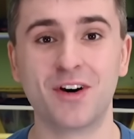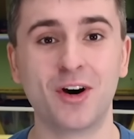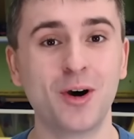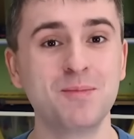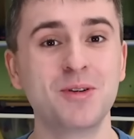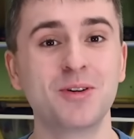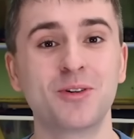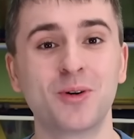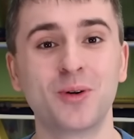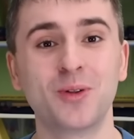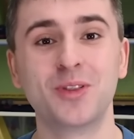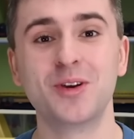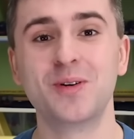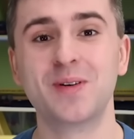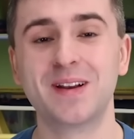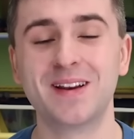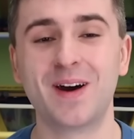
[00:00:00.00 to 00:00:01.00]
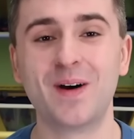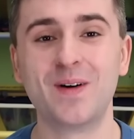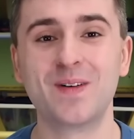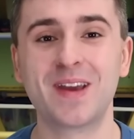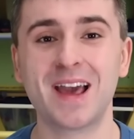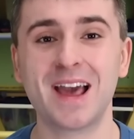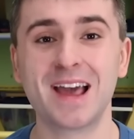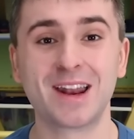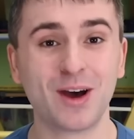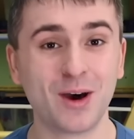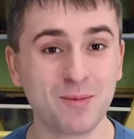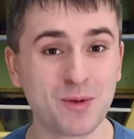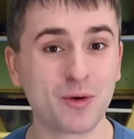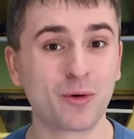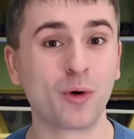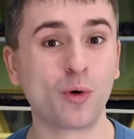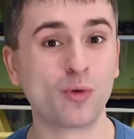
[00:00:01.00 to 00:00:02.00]
I hope you're all doing okay and I hope
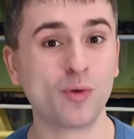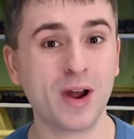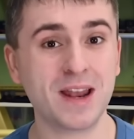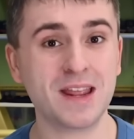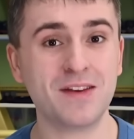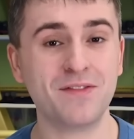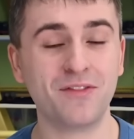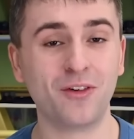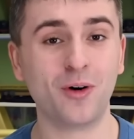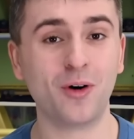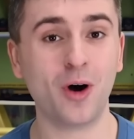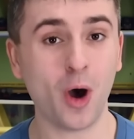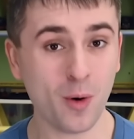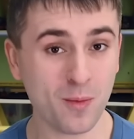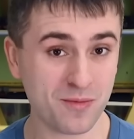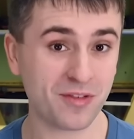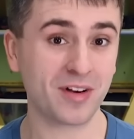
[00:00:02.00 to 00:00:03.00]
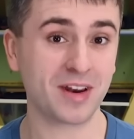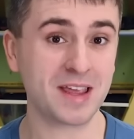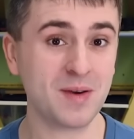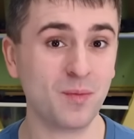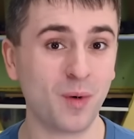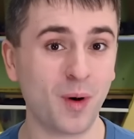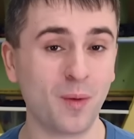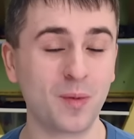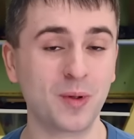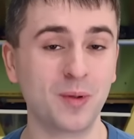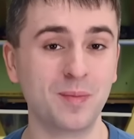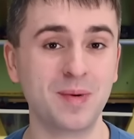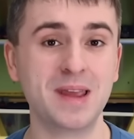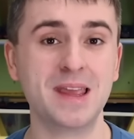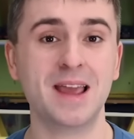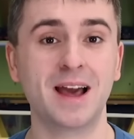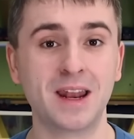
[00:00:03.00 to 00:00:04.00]
you're all ready for hopefully what will
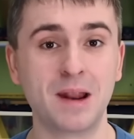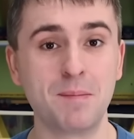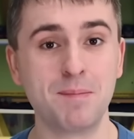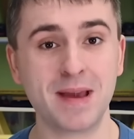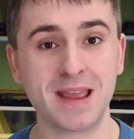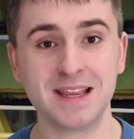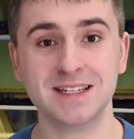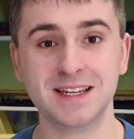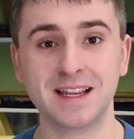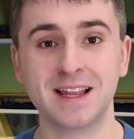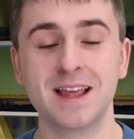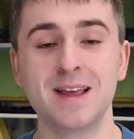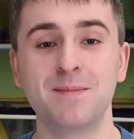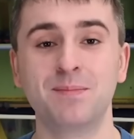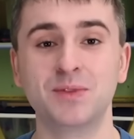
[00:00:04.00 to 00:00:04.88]
be an amazing